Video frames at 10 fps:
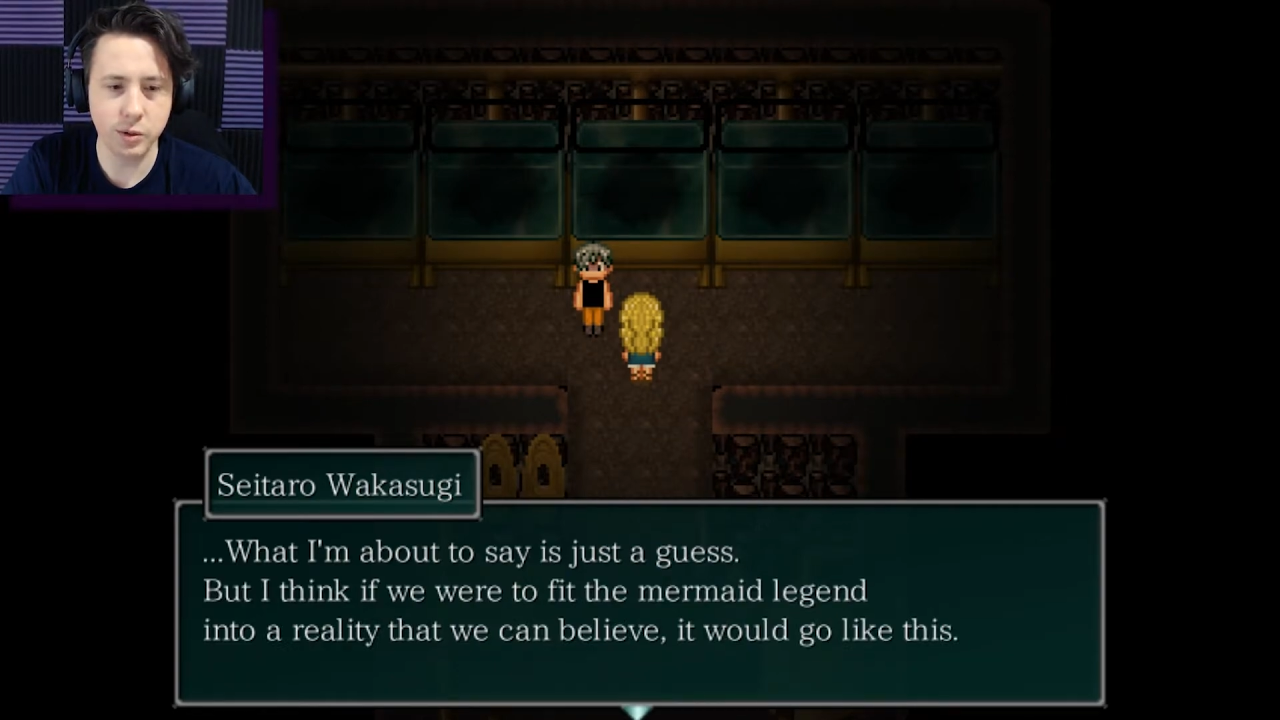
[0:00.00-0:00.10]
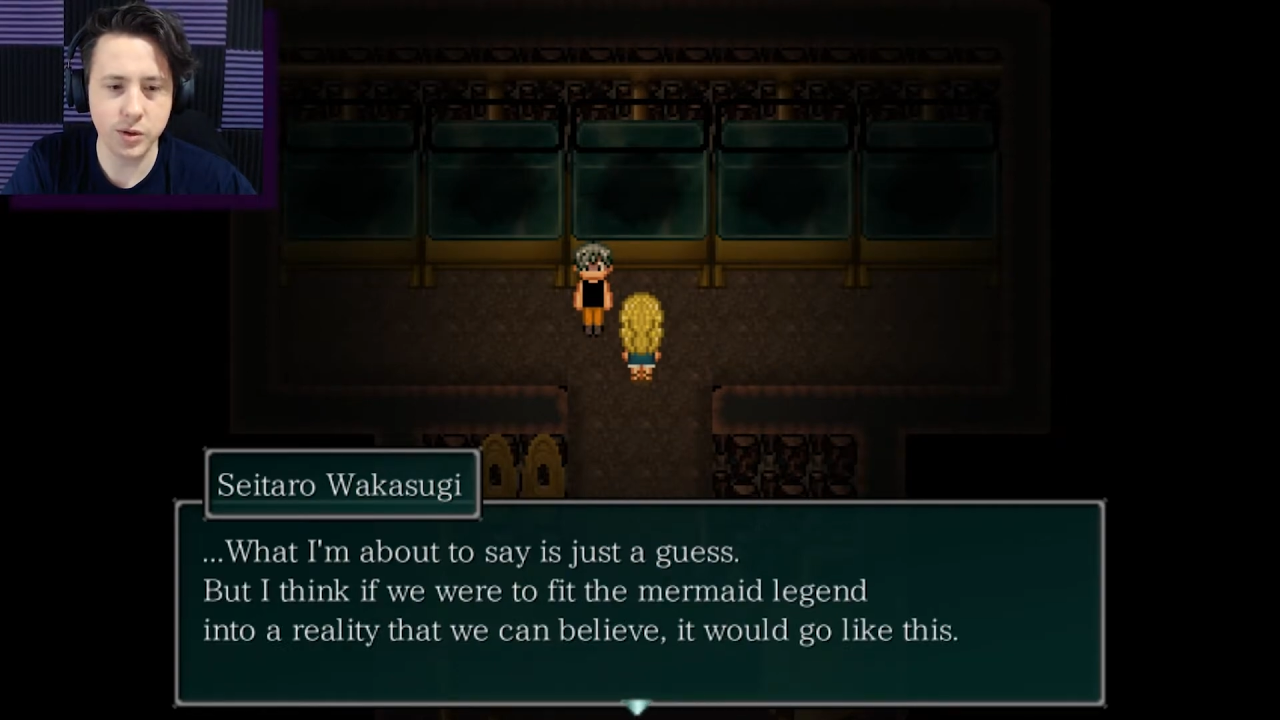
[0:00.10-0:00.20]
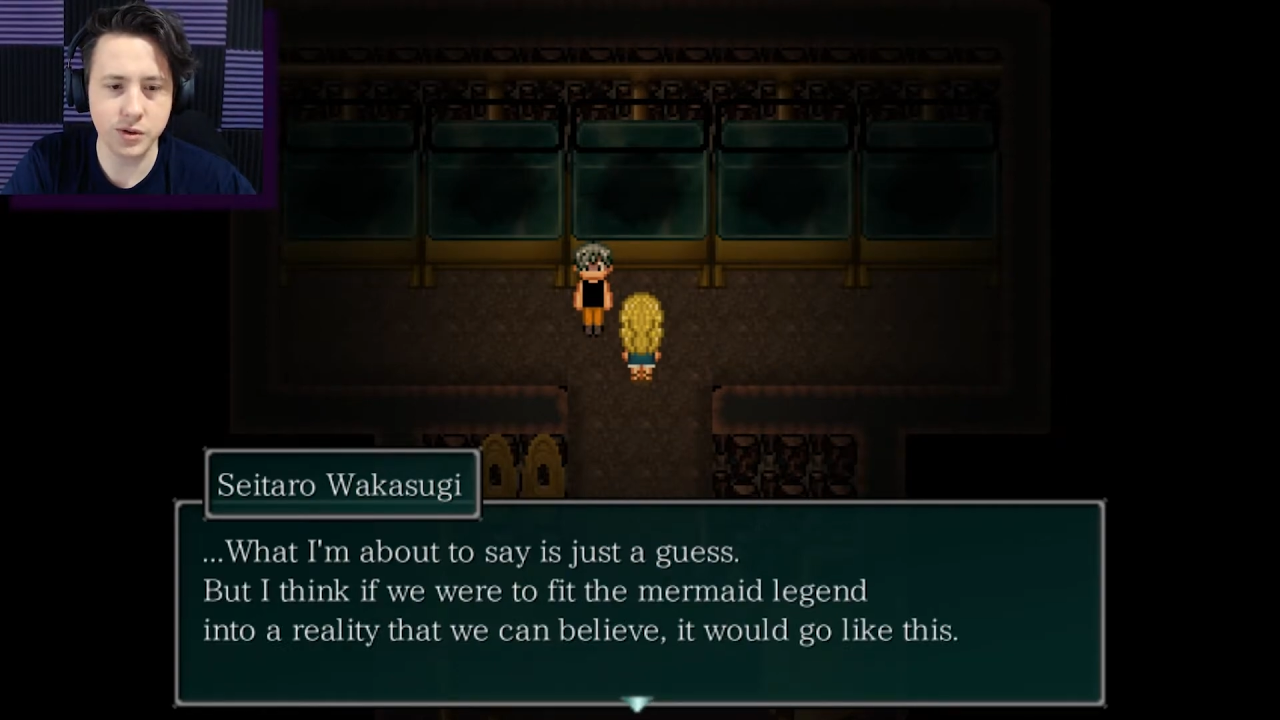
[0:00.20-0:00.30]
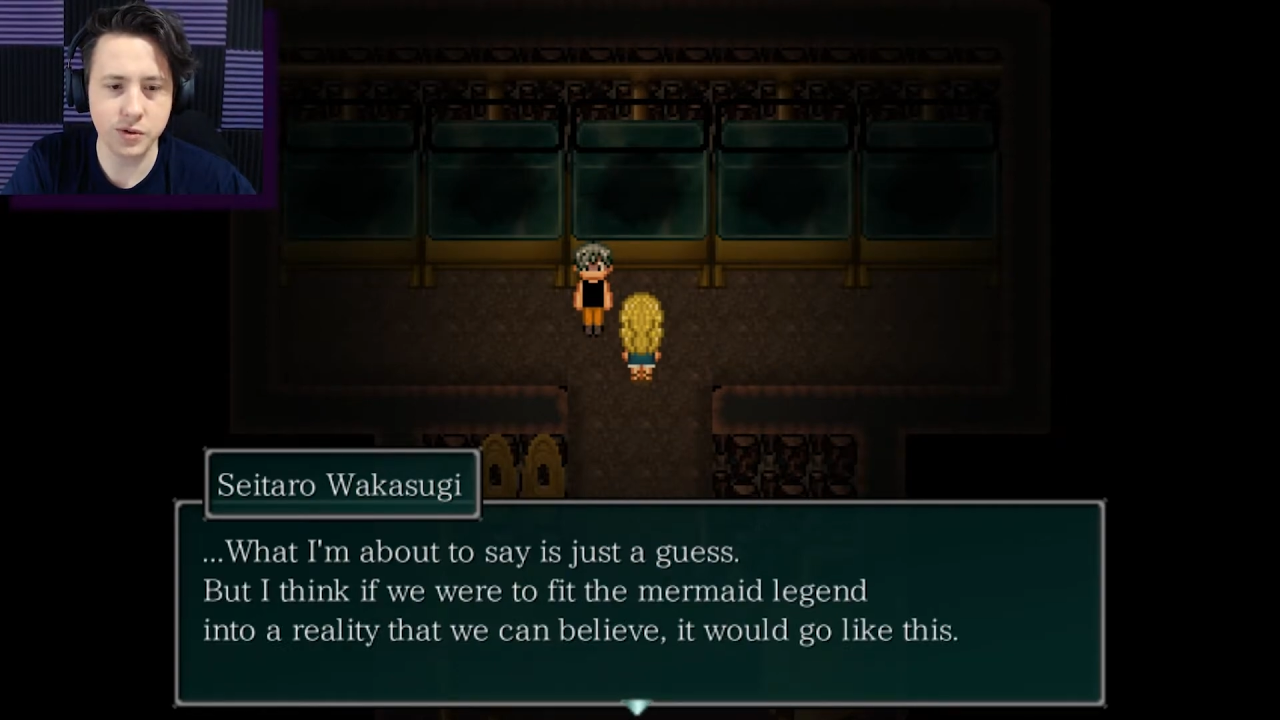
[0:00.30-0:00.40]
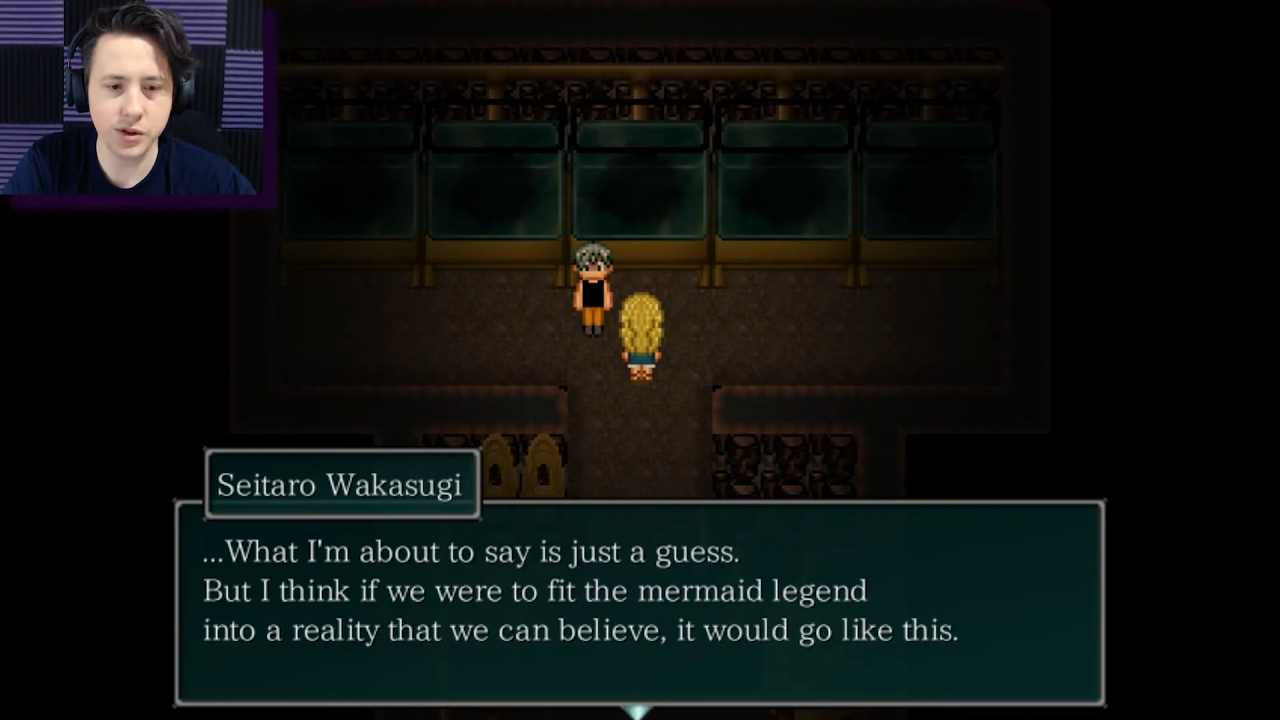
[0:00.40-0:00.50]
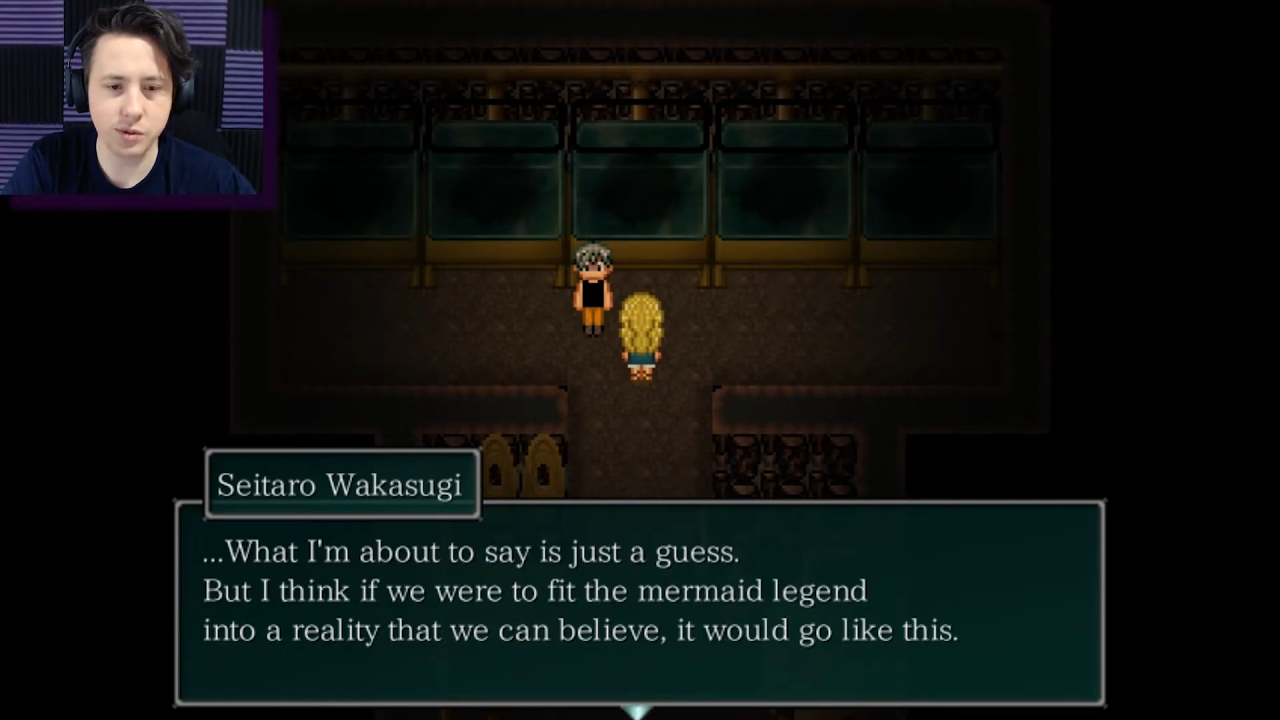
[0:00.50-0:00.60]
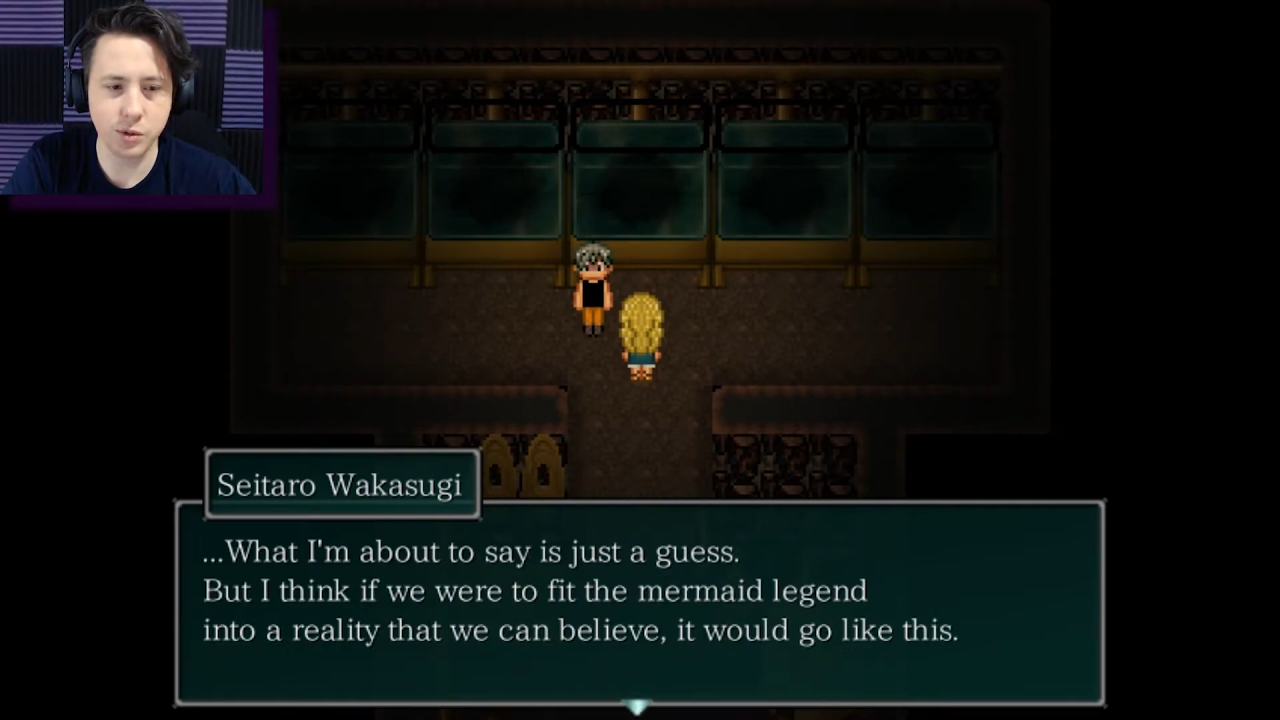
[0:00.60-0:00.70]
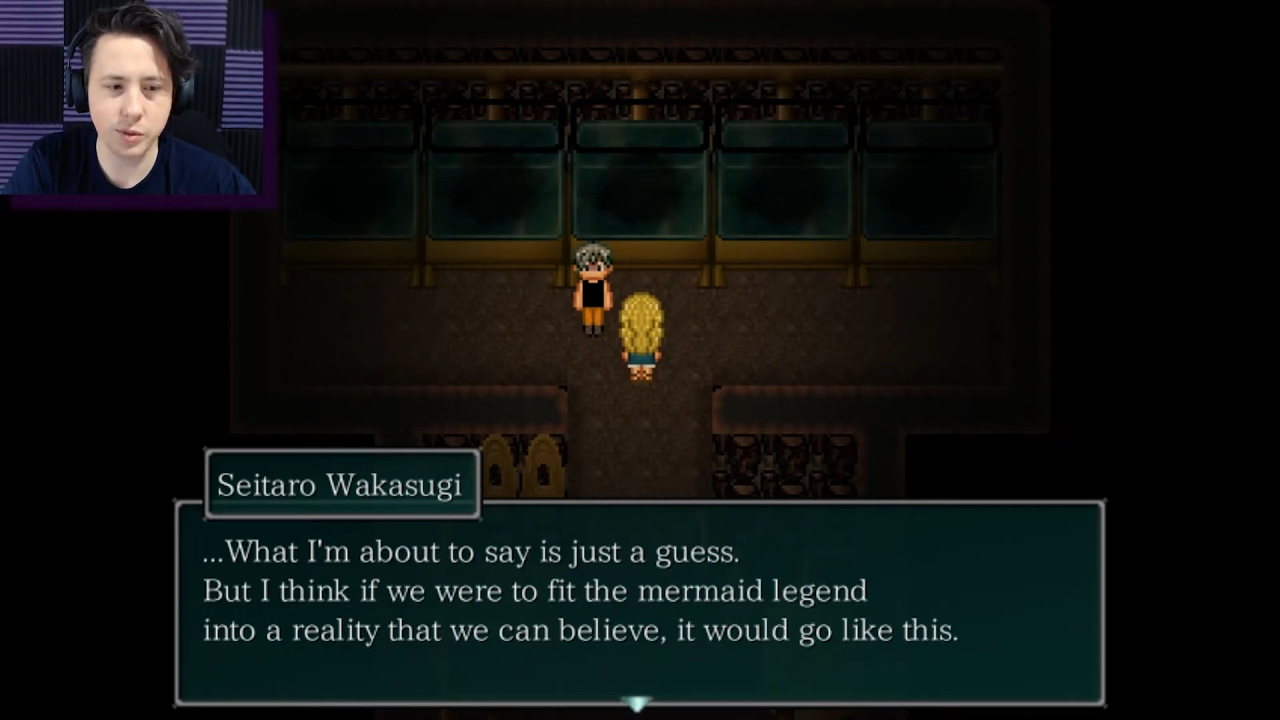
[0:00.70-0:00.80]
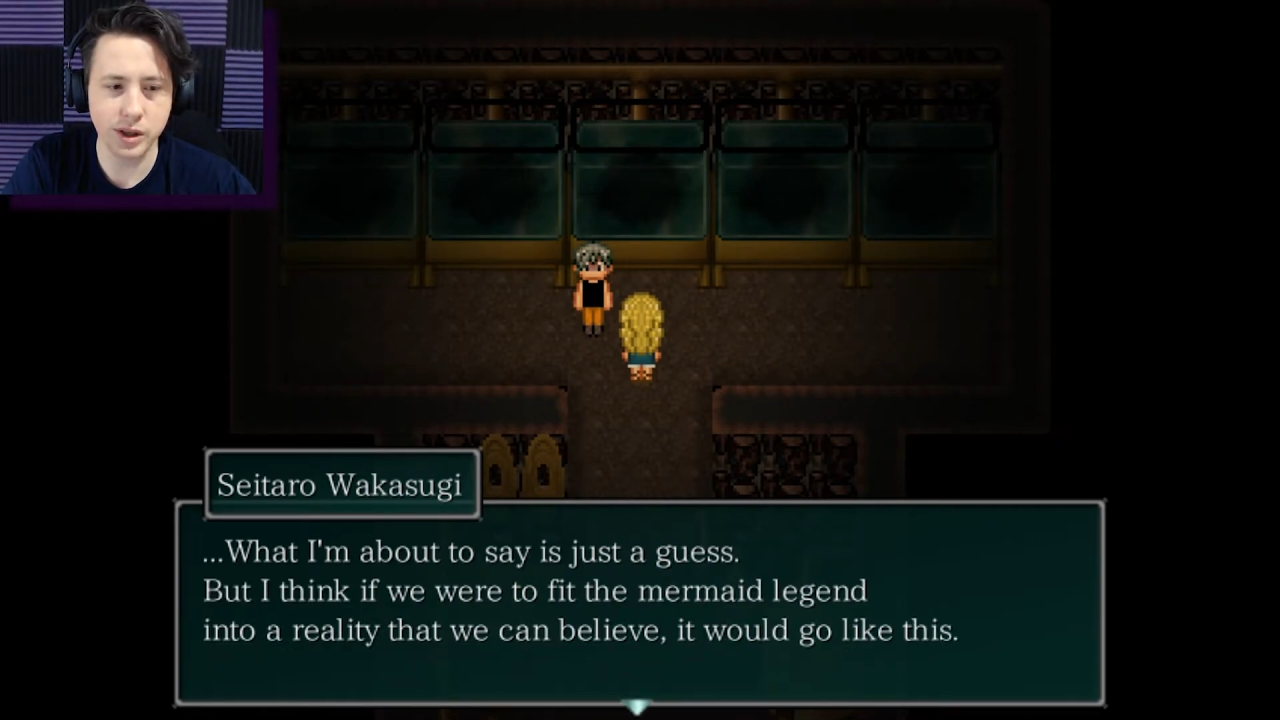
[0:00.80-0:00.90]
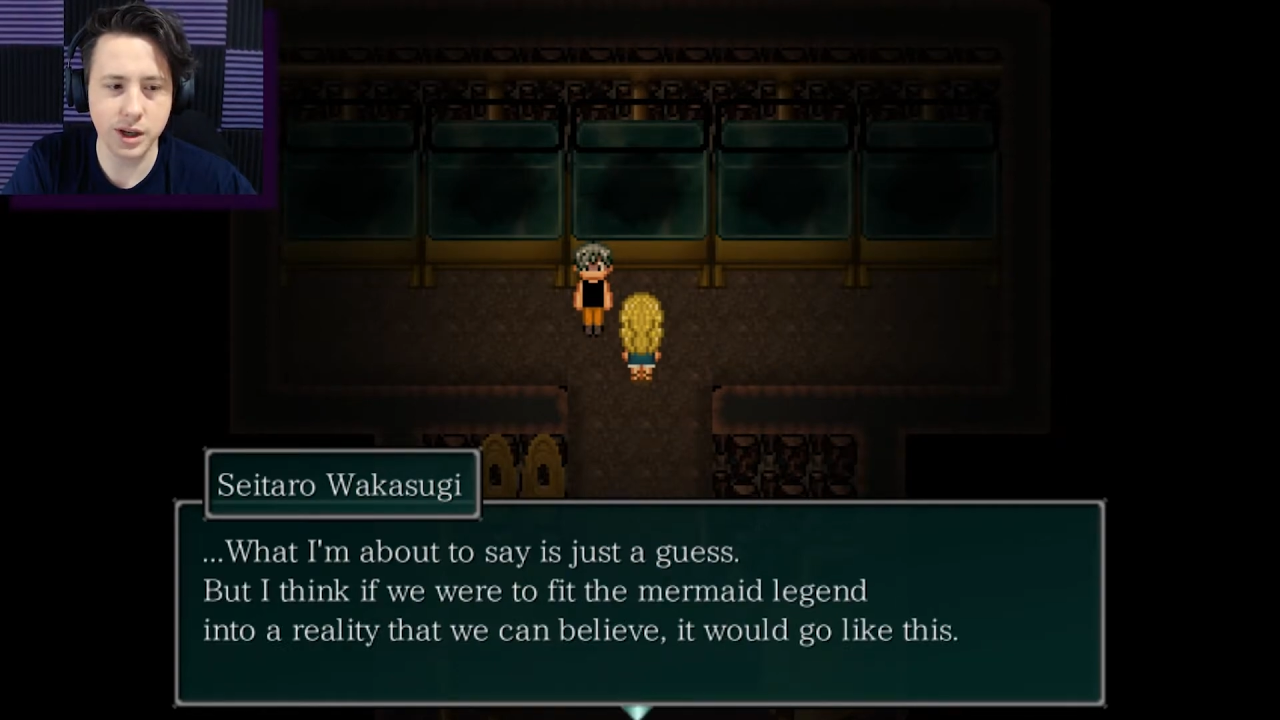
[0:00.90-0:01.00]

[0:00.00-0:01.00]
were to fit the mermaid